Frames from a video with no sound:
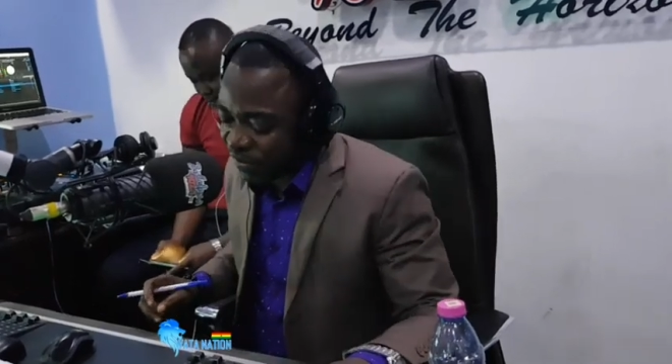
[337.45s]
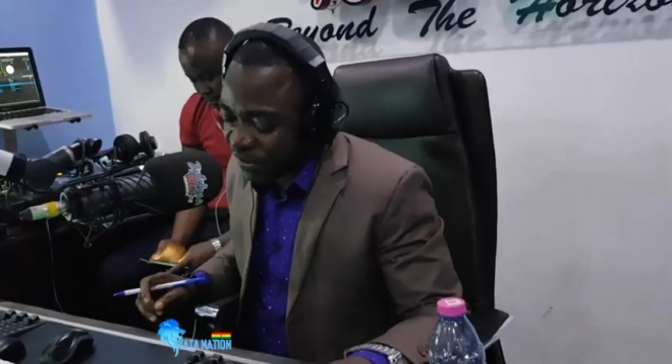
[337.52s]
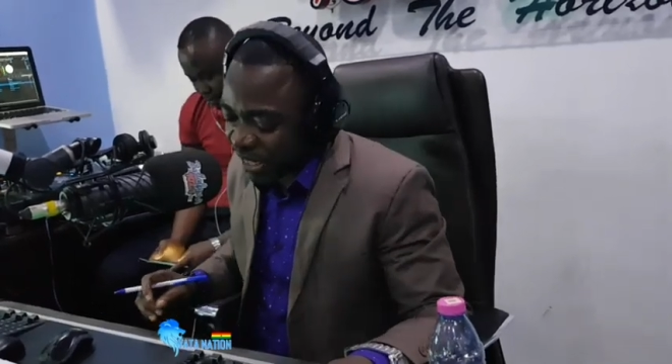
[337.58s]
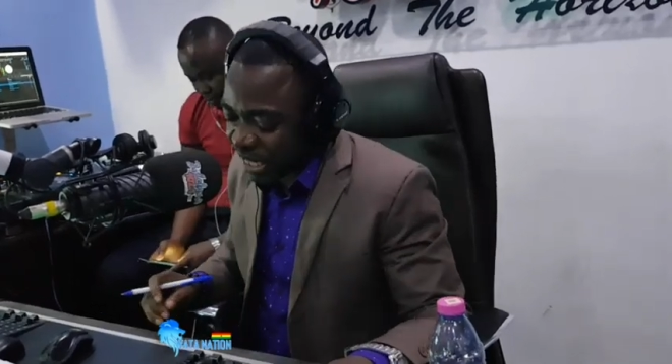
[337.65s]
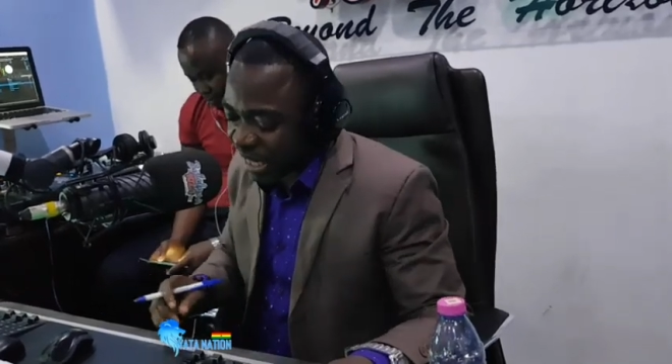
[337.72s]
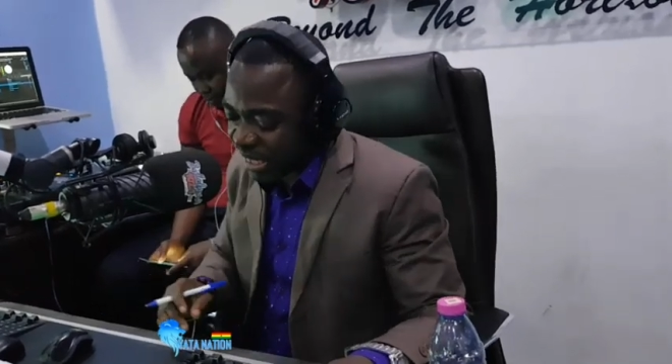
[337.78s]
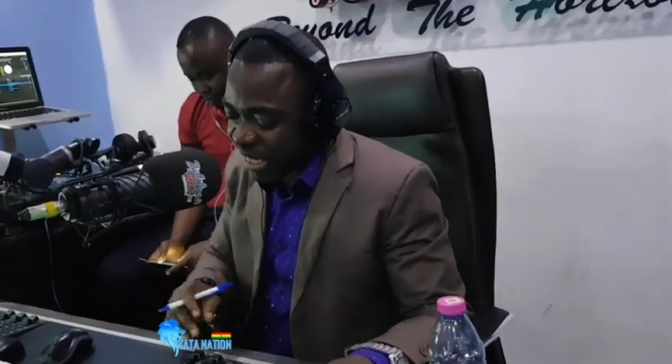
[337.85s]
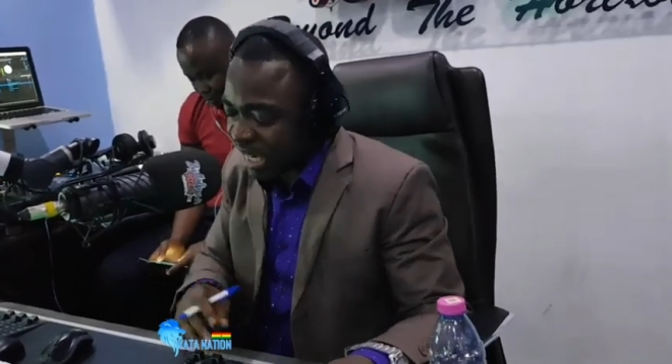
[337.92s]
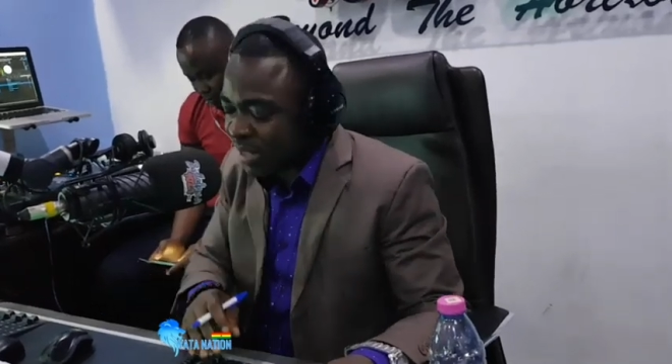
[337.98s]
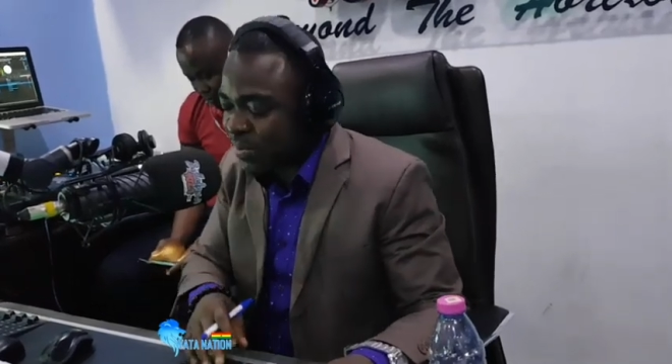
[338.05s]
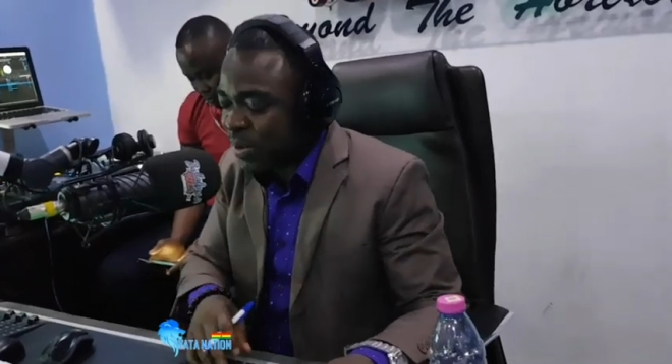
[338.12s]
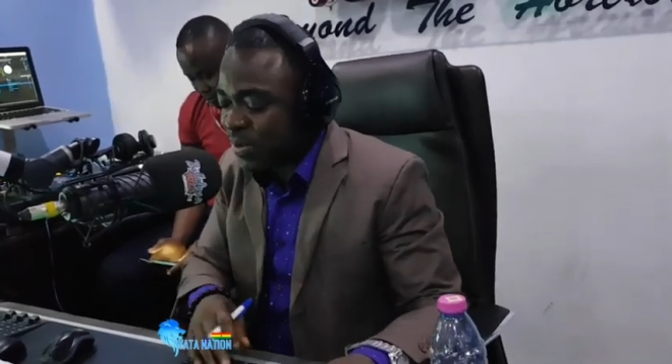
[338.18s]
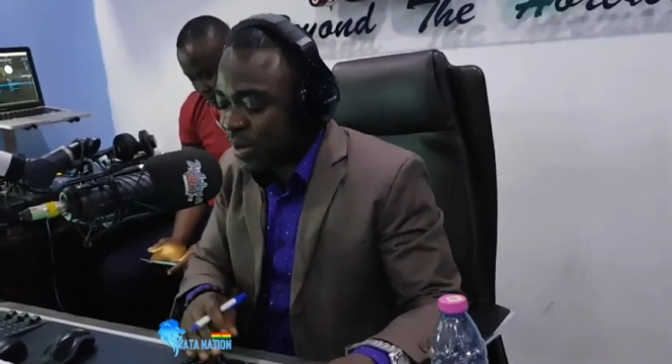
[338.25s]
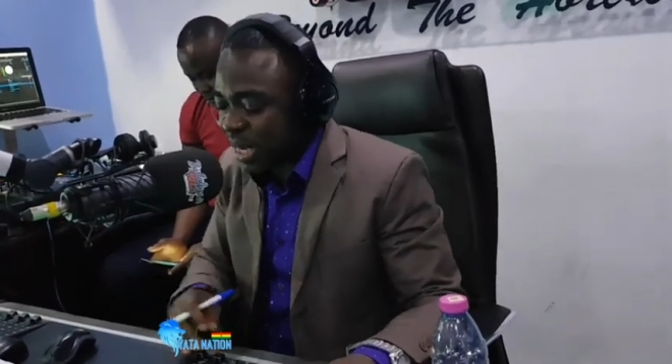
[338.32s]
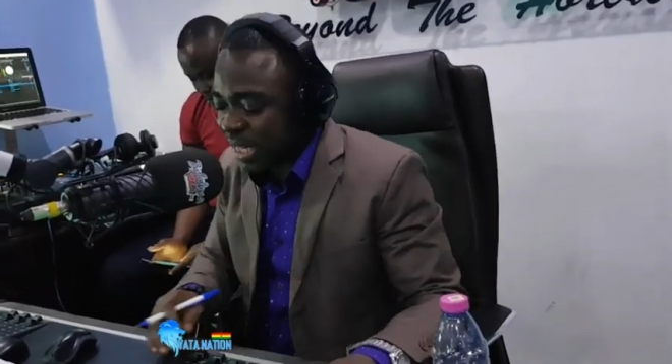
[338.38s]
years
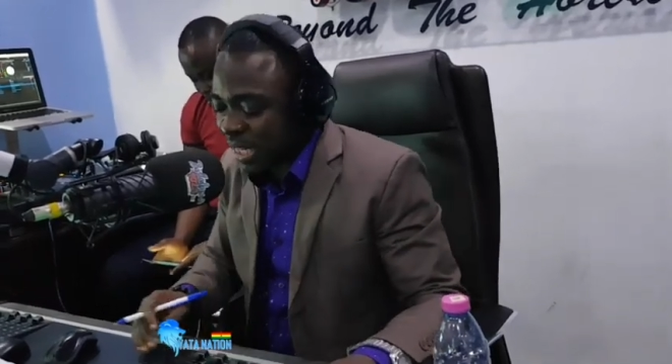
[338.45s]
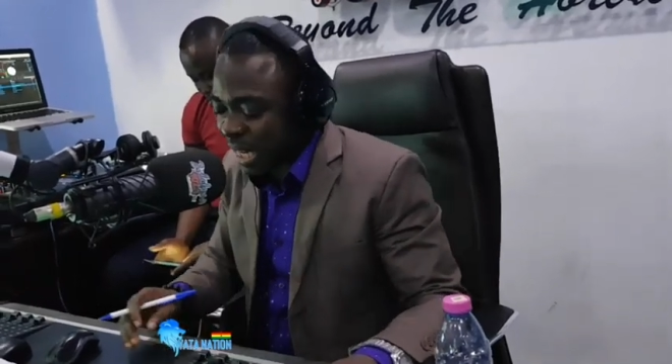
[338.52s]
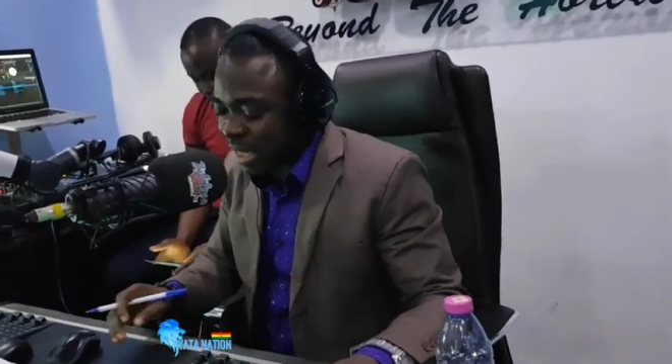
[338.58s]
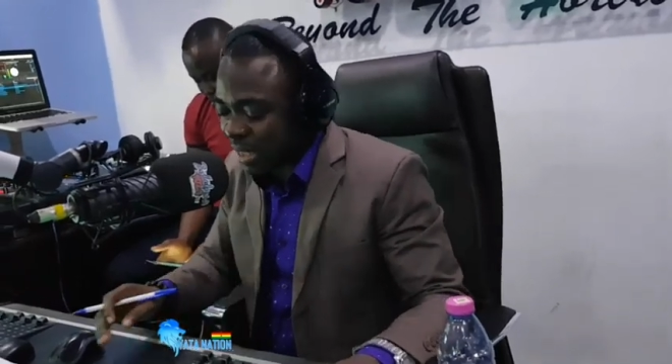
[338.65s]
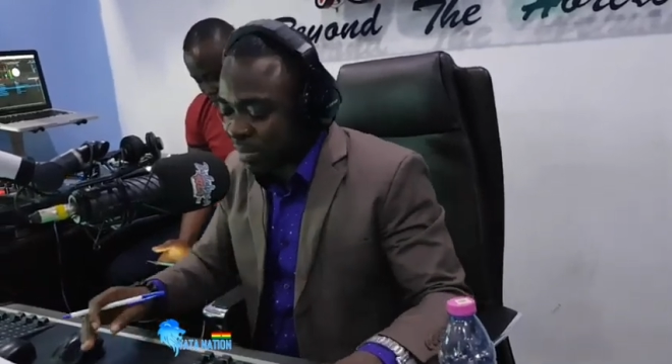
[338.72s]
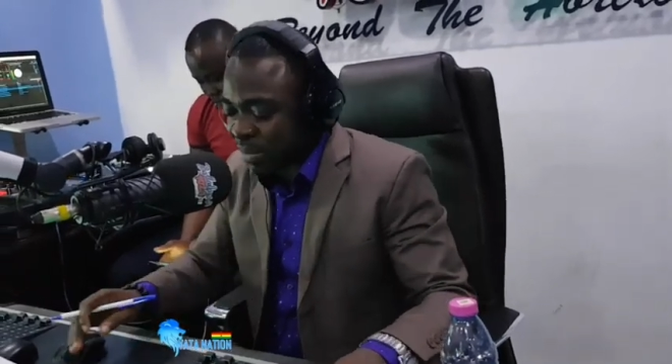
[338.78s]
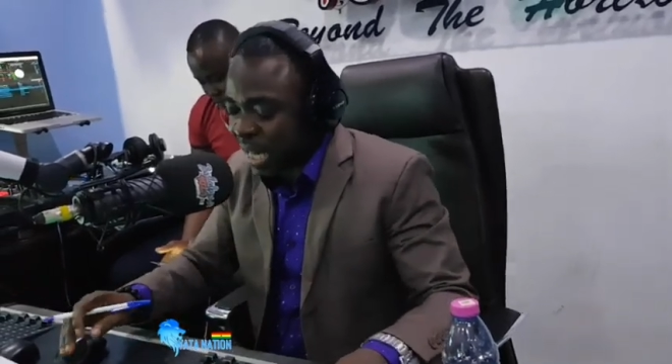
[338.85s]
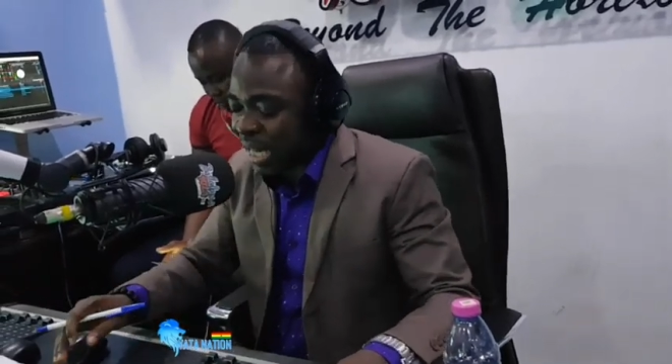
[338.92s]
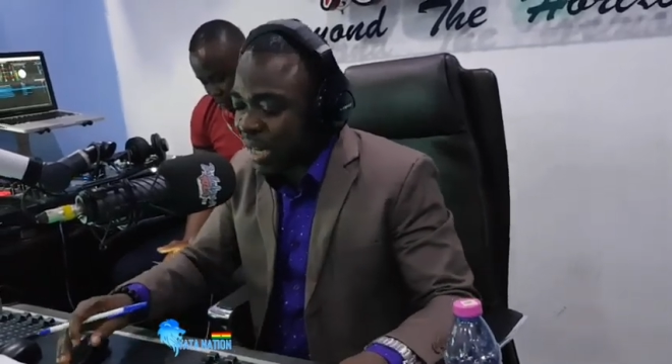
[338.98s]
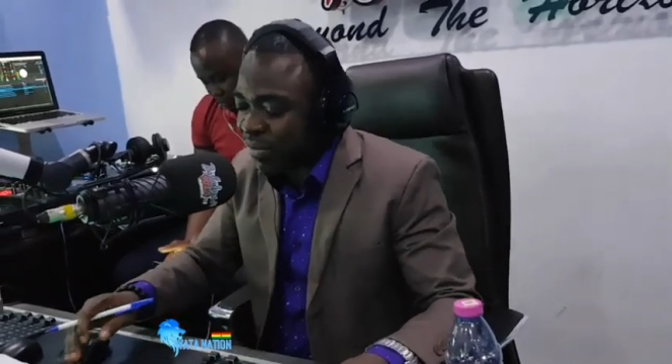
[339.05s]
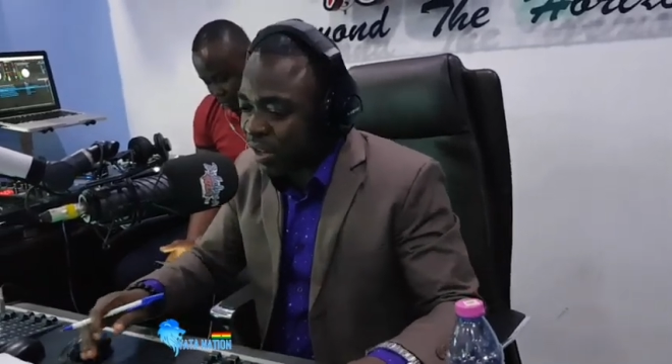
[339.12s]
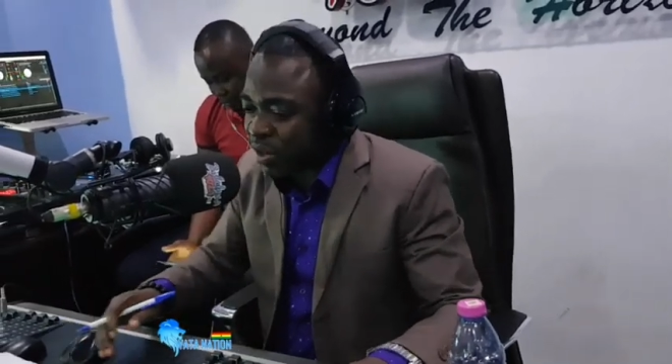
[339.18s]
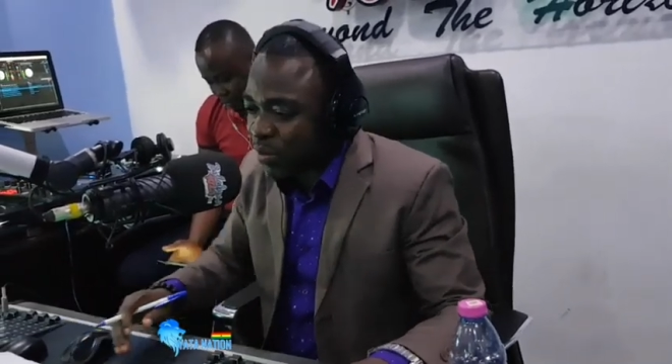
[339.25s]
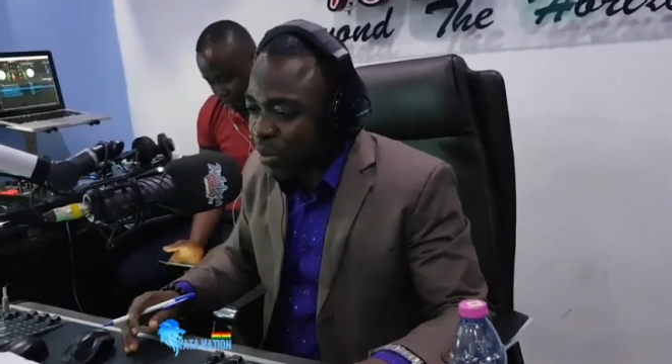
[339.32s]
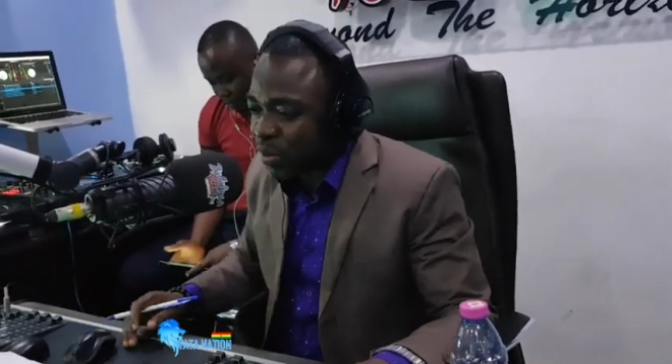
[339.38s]
experience at Black
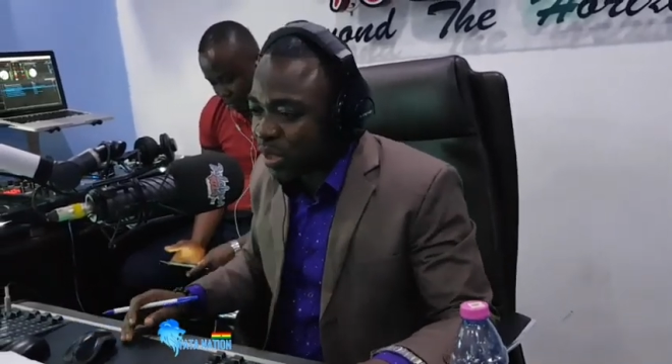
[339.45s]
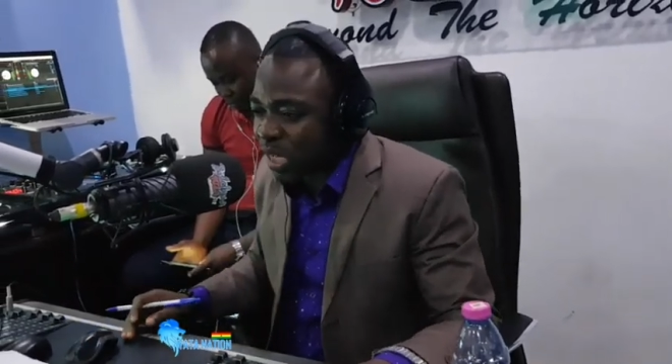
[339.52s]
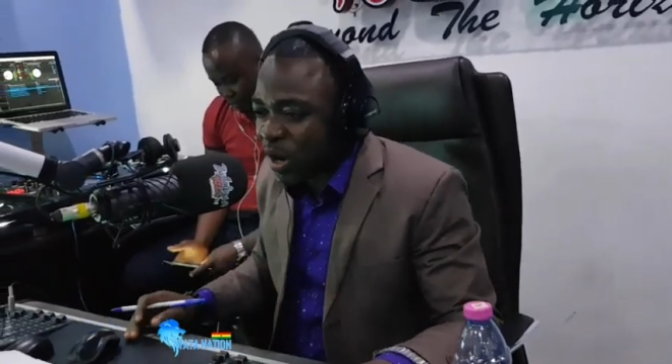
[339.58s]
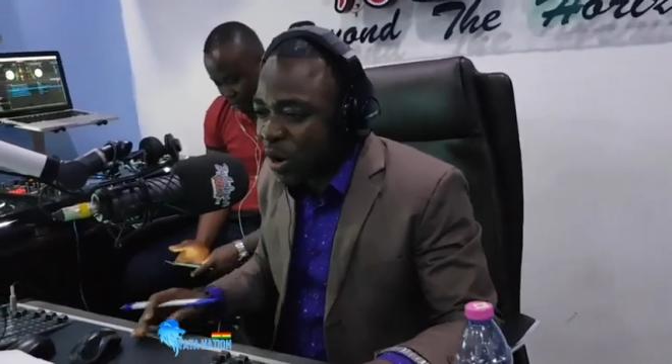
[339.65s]
Avenue Music,